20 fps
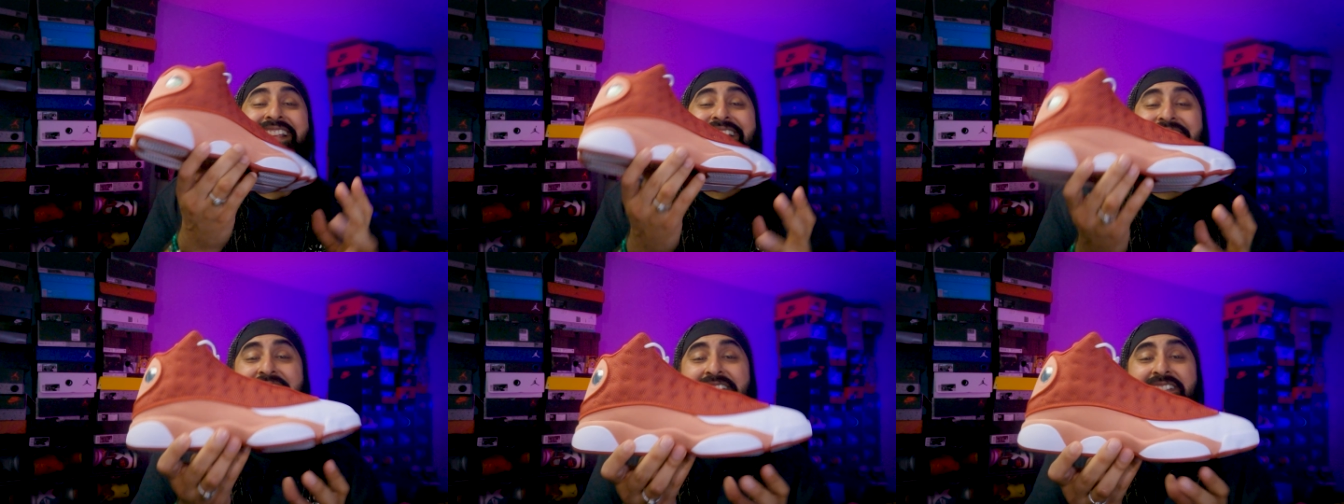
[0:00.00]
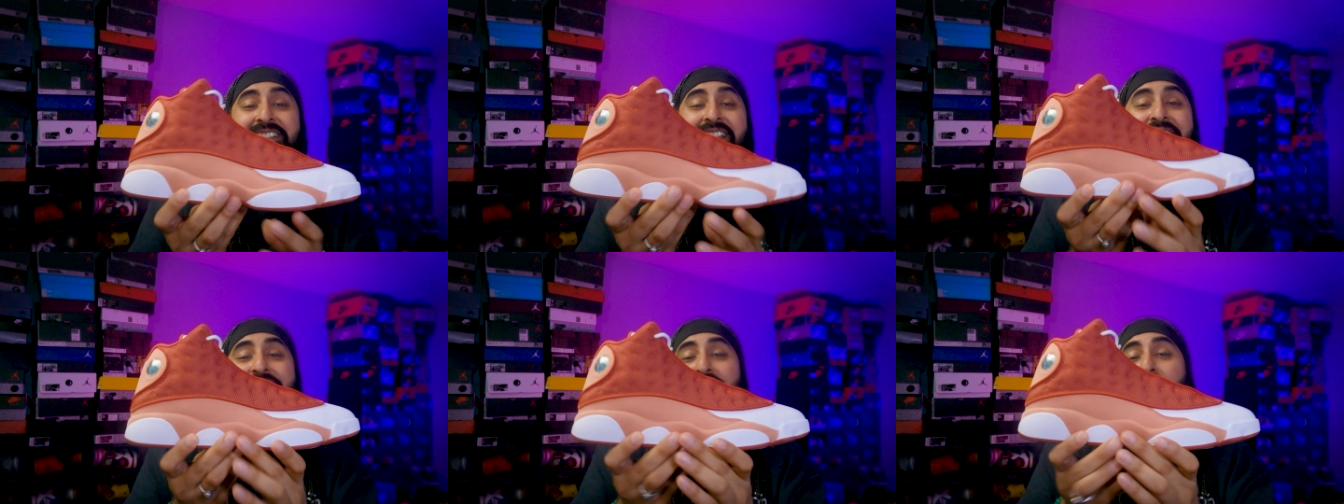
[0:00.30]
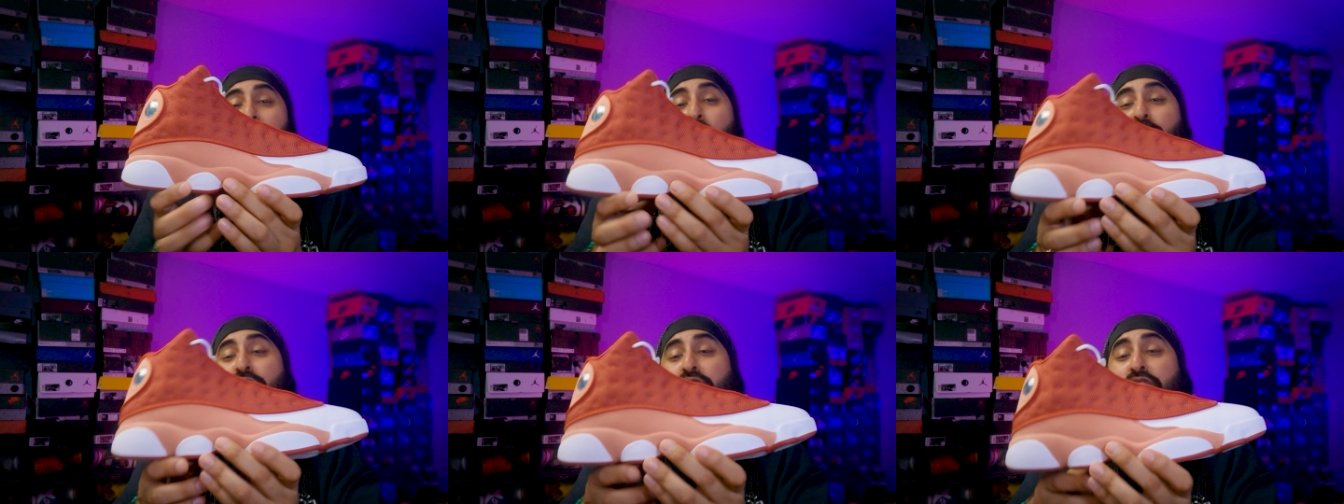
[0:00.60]
this is like
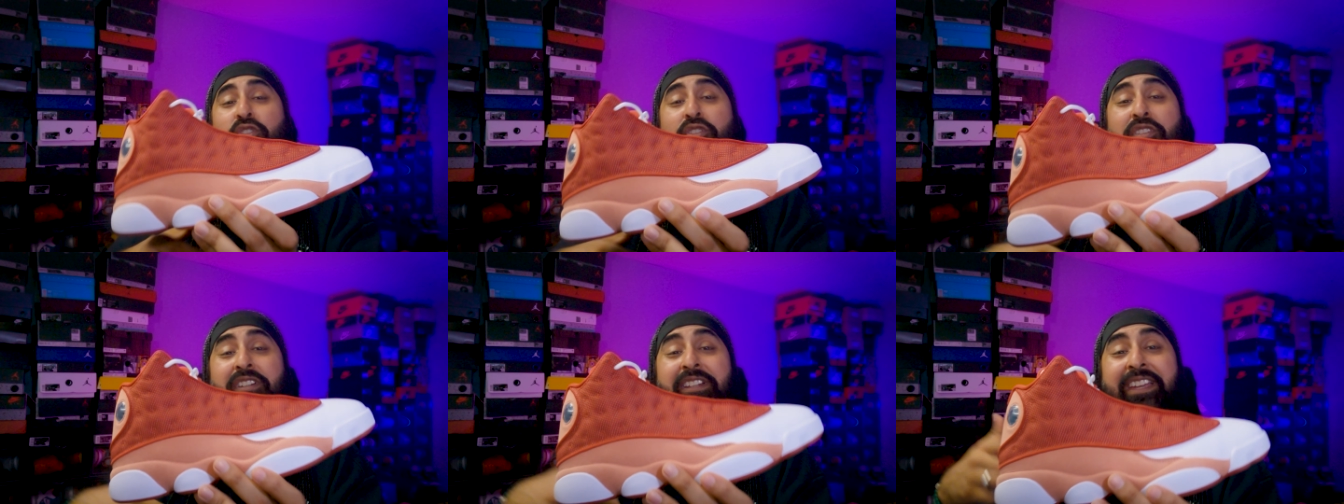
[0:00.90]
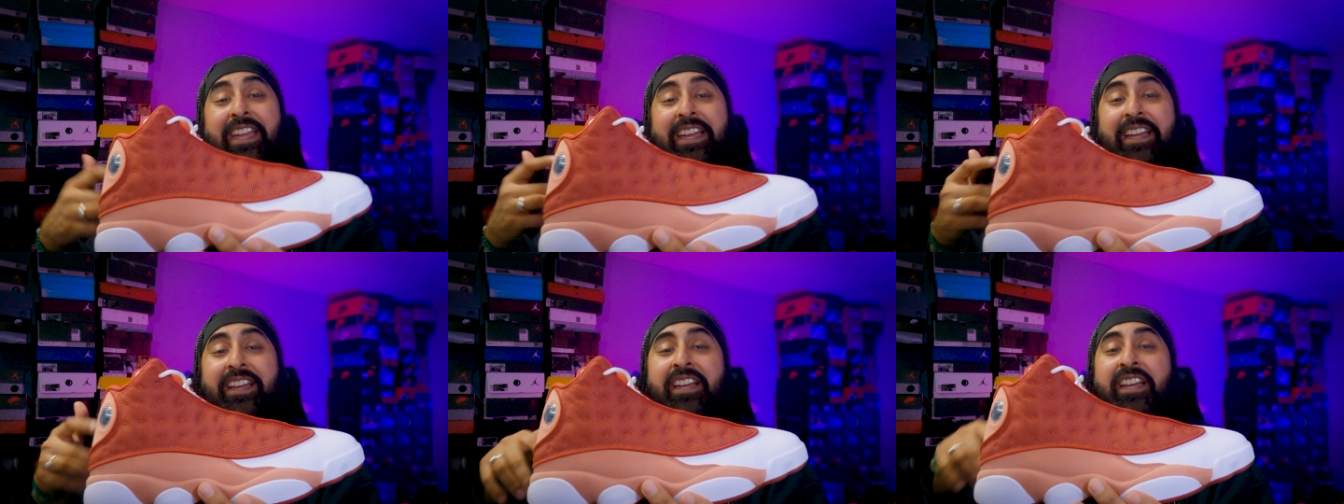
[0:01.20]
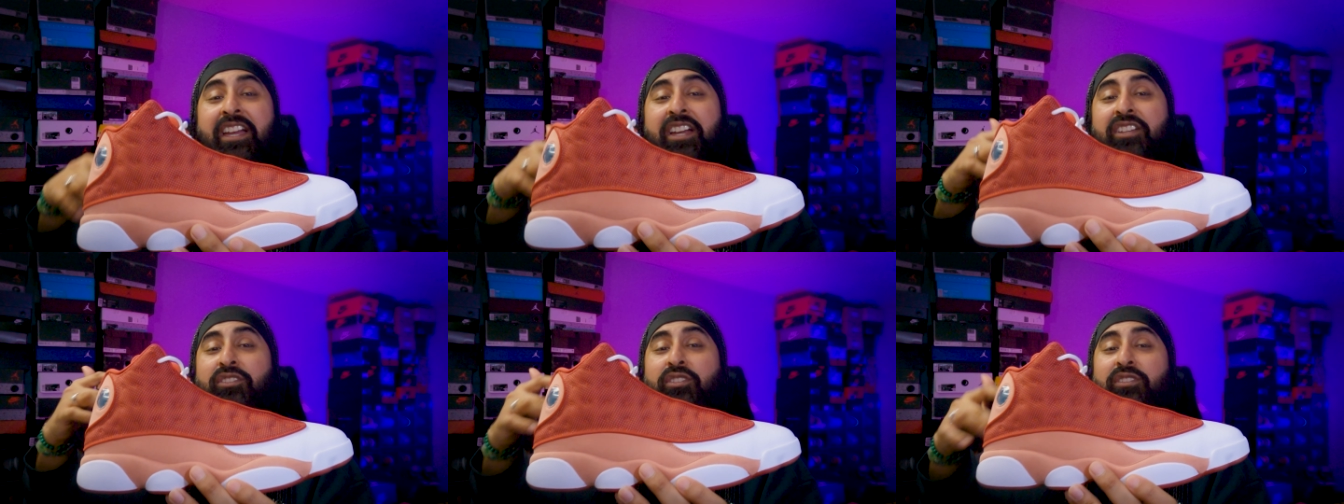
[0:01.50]
the closest you're going to get
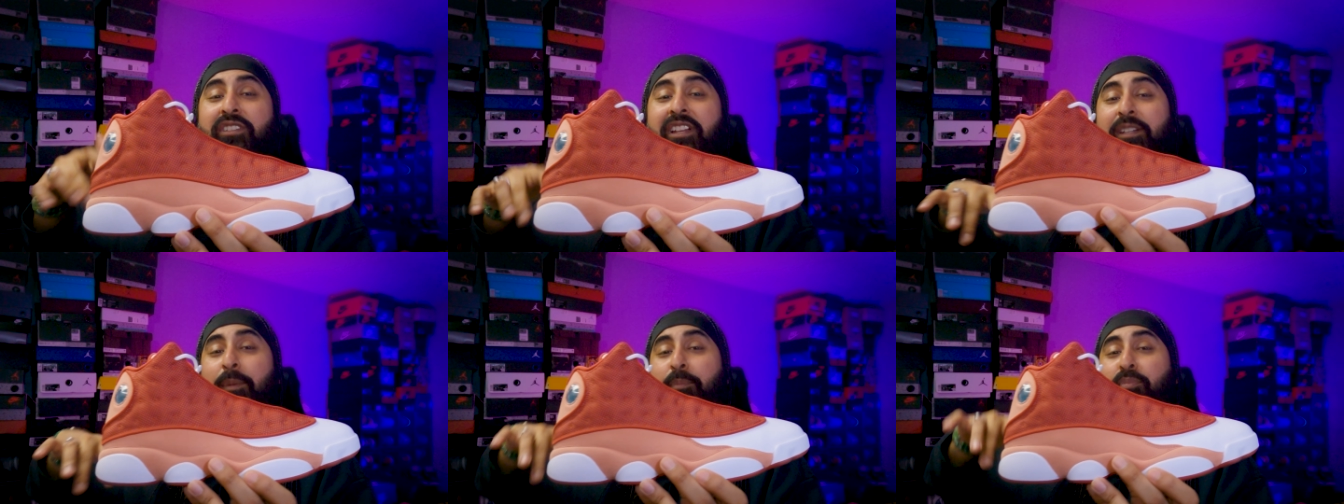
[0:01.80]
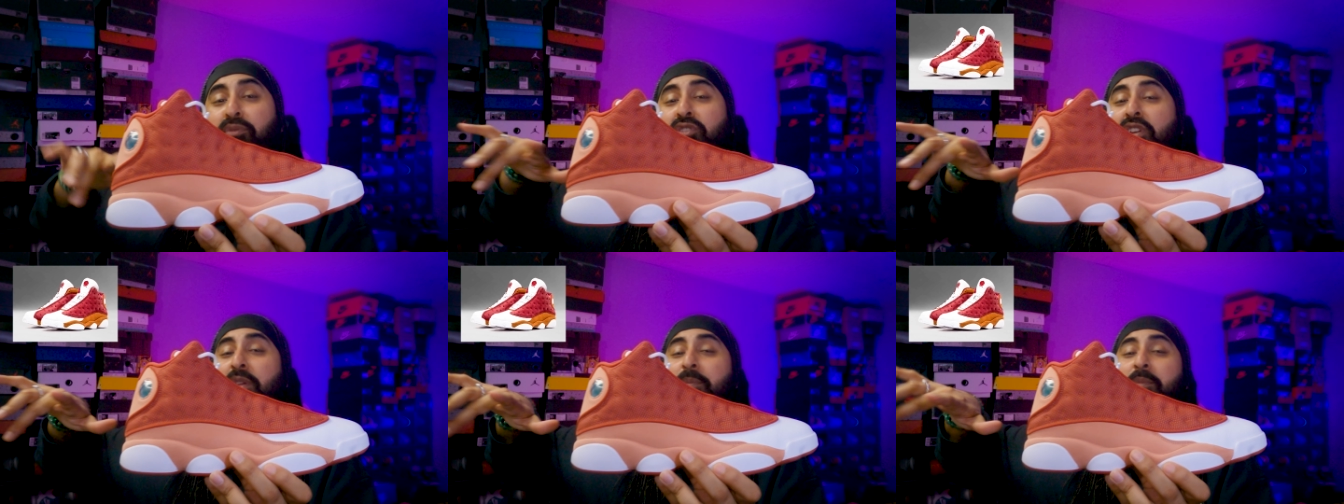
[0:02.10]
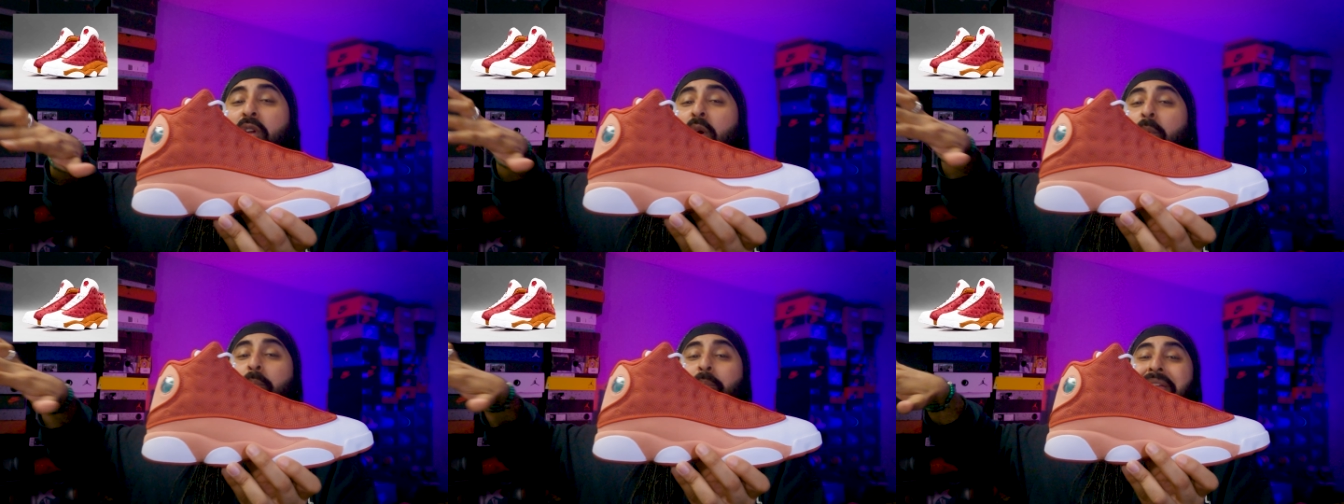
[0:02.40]
to like the
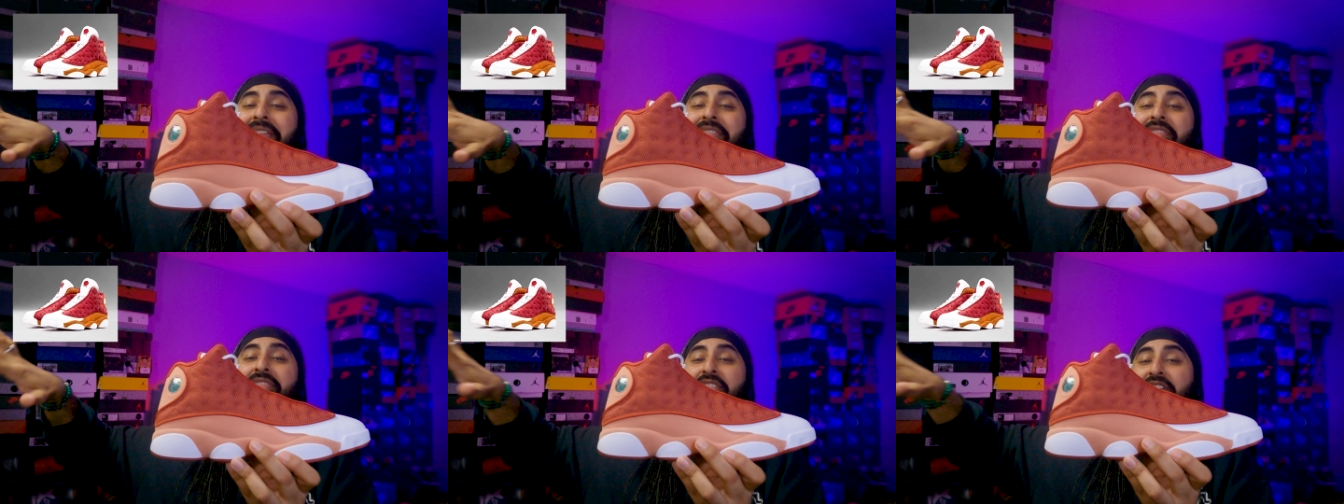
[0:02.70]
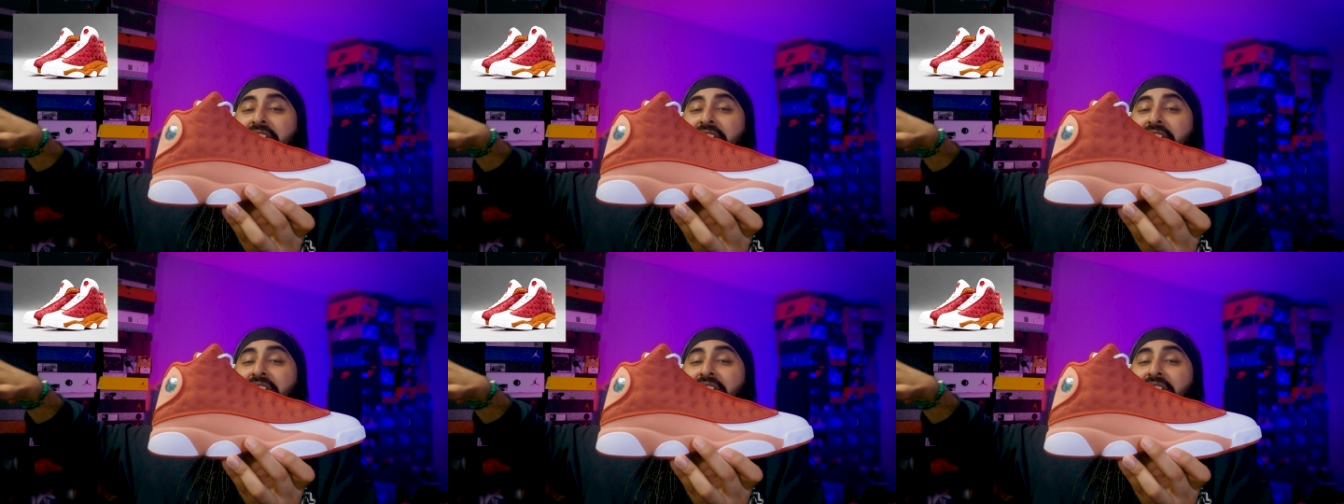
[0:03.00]
Premio bin